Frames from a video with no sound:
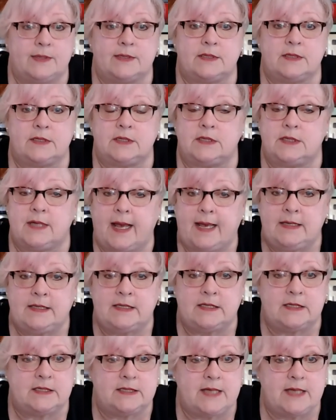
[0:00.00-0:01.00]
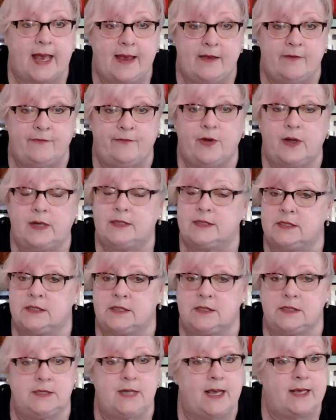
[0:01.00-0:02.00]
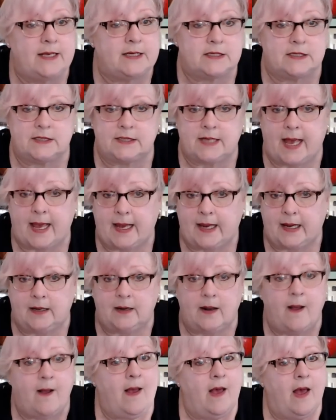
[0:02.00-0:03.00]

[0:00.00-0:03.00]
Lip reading: Stay safe, stay sane.